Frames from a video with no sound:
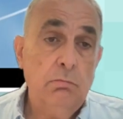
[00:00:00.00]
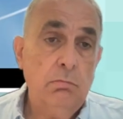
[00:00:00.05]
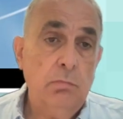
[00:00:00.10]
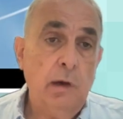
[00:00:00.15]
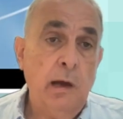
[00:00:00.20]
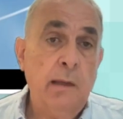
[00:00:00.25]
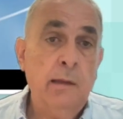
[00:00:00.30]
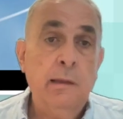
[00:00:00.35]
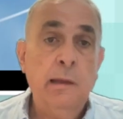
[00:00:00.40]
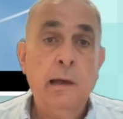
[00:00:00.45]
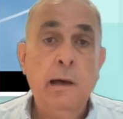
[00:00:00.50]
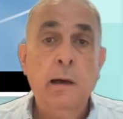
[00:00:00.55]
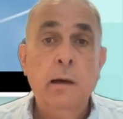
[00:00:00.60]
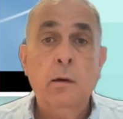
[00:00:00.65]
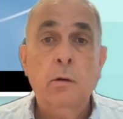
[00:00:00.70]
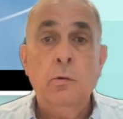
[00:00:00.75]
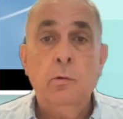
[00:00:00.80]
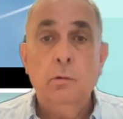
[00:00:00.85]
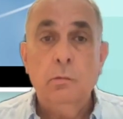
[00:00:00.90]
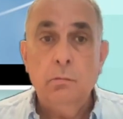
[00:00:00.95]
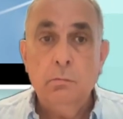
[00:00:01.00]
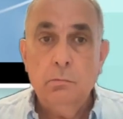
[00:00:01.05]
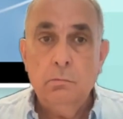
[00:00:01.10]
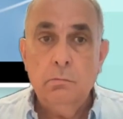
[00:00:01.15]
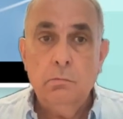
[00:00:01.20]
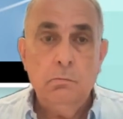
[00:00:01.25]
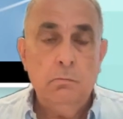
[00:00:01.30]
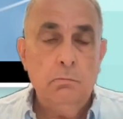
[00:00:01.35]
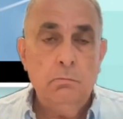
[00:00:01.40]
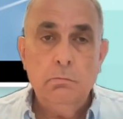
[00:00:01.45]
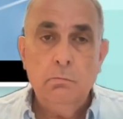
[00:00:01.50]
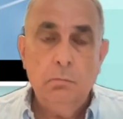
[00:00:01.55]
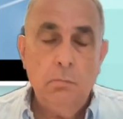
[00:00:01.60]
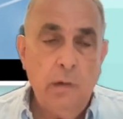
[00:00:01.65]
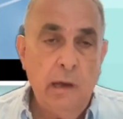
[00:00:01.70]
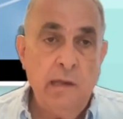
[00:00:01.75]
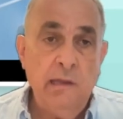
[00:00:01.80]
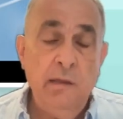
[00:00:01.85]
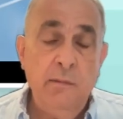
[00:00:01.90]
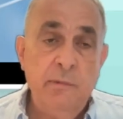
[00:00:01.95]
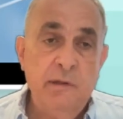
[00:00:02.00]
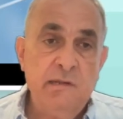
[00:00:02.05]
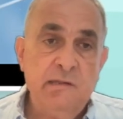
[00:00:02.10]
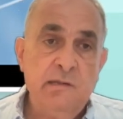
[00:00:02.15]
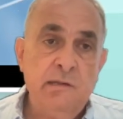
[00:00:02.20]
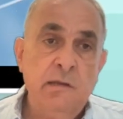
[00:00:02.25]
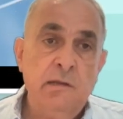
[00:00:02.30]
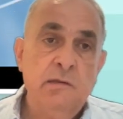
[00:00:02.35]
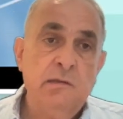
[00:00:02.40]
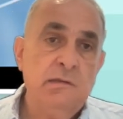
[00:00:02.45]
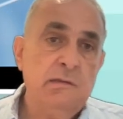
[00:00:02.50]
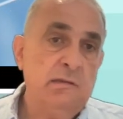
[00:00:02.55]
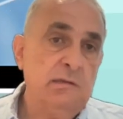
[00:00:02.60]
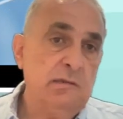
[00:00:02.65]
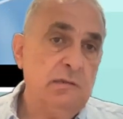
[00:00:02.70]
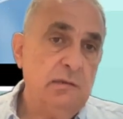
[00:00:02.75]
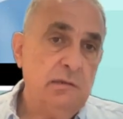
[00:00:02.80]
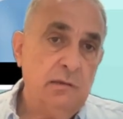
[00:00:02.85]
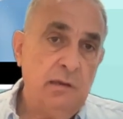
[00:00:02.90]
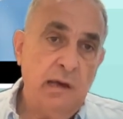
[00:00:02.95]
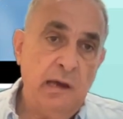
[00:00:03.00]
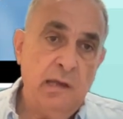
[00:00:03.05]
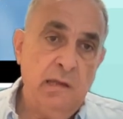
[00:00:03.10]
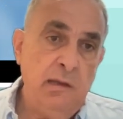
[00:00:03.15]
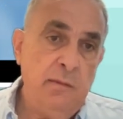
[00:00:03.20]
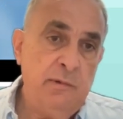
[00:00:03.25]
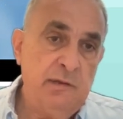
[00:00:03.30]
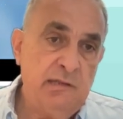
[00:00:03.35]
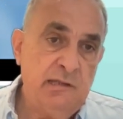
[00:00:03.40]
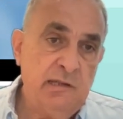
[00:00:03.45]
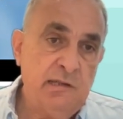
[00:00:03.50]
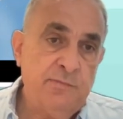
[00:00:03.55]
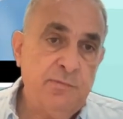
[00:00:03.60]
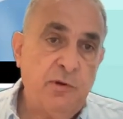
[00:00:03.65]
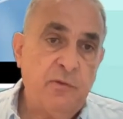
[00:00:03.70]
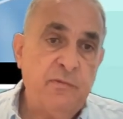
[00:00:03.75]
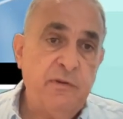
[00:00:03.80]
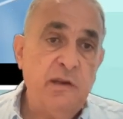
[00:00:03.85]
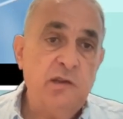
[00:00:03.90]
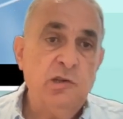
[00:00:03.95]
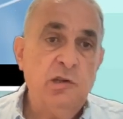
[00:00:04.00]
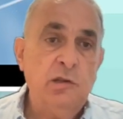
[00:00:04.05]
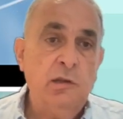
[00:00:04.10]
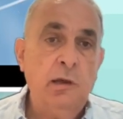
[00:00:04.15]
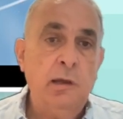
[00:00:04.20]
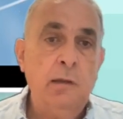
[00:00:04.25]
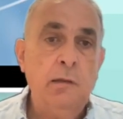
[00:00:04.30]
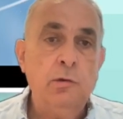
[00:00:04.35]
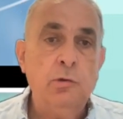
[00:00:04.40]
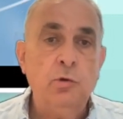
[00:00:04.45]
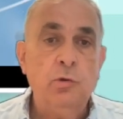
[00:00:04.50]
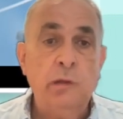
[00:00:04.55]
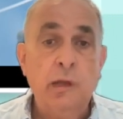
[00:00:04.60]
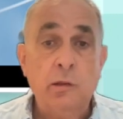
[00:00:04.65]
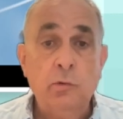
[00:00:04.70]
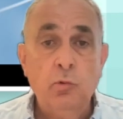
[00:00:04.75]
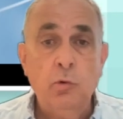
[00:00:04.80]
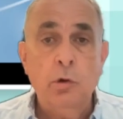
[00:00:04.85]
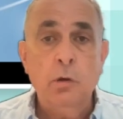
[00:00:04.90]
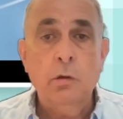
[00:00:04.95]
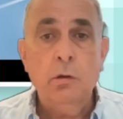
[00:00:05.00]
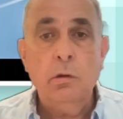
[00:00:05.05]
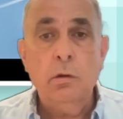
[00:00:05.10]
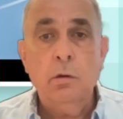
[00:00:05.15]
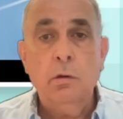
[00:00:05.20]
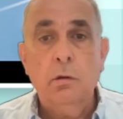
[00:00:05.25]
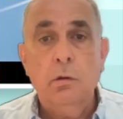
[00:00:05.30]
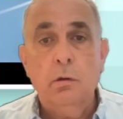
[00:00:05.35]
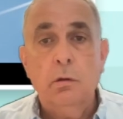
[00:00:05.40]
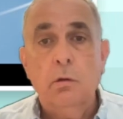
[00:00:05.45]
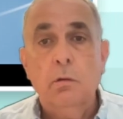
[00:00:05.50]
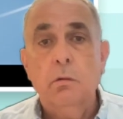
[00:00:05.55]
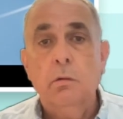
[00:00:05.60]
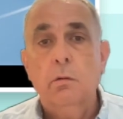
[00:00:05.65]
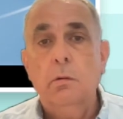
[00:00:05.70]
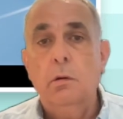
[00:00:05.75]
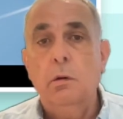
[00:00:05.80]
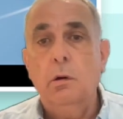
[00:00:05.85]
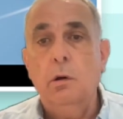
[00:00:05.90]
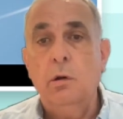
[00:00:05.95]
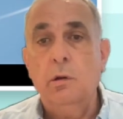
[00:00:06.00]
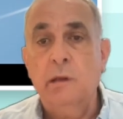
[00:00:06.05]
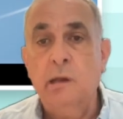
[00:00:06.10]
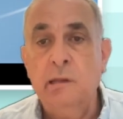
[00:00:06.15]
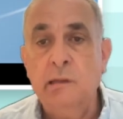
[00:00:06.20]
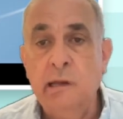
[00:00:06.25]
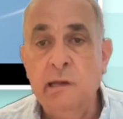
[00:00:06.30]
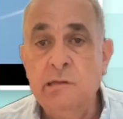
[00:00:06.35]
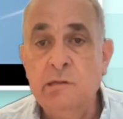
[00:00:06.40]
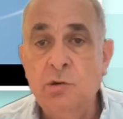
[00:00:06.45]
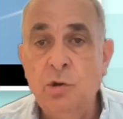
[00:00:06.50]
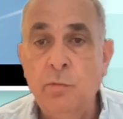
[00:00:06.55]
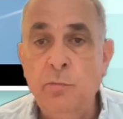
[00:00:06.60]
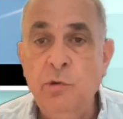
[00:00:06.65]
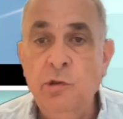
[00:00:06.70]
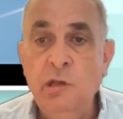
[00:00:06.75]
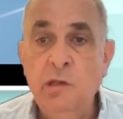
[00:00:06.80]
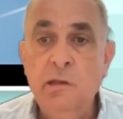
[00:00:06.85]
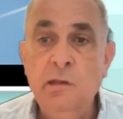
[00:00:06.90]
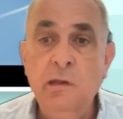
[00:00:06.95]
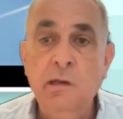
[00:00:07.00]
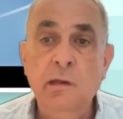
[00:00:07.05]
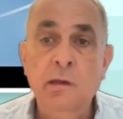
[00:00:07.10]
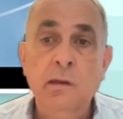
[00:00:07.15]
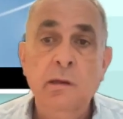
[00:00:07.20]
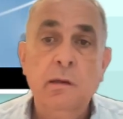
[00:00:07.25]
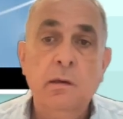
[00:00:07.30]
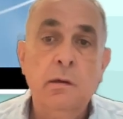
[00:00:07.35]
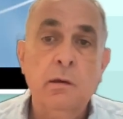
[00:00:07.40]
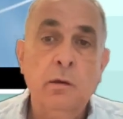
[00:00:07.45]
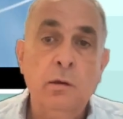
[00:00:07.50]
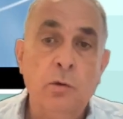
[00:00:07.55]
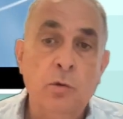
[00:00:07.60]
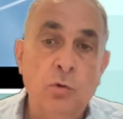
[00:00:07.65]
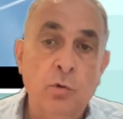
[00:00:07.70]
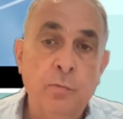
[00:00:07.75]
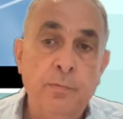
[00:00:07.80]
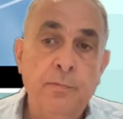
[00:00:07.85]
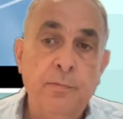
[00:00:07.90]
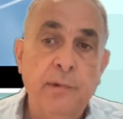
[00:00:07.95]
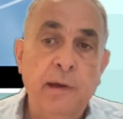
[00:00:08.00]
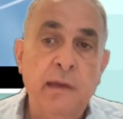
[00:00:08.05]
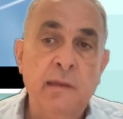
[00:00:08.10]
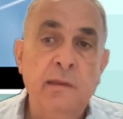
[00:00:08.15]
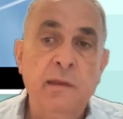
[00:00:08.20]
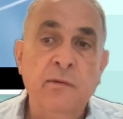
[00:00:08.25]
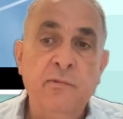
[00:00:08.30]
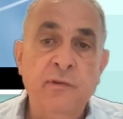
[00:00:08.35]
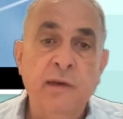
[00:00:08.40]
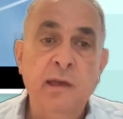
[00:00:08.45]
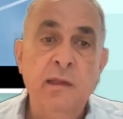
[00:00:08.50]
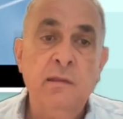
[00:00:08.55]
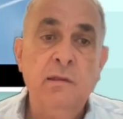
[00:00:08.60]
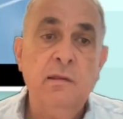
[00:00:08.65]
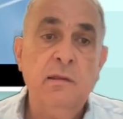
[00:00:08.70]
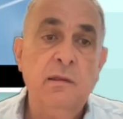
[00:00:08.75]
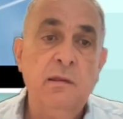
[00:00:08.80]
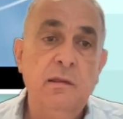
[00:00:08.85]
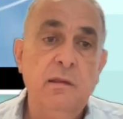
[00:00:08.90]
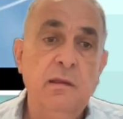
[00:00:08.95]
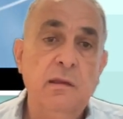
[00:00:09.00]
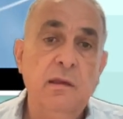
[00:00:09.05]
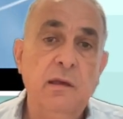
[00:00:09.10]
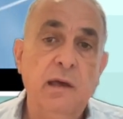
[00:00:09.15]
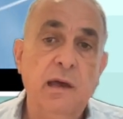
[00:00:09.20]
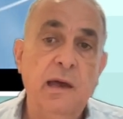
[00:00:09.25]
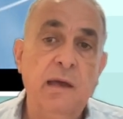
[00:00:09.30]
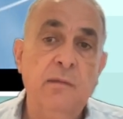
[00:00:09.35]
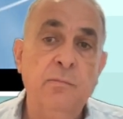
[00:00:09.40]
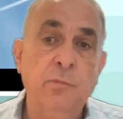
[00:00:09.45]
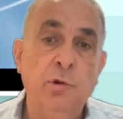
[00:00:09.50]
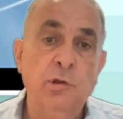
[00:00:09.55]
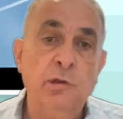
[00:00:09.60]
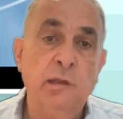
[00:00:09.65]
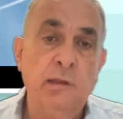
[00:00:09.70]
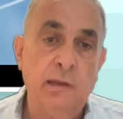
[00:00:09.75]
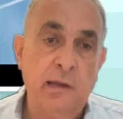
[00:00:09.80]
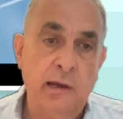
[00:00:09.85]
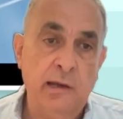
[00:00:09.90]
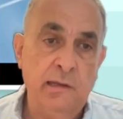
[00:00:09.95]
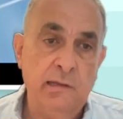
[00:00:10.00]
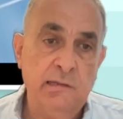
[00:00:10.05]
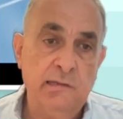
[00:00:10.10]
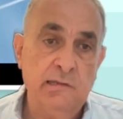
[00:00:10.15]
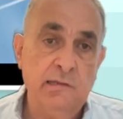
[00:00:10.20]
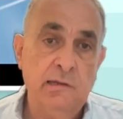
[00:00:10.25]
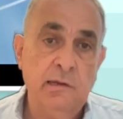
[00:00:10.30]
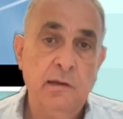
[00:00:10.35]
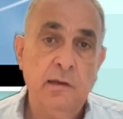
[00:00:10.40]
allow any business professional to network, organize community, group, and event, and monetize.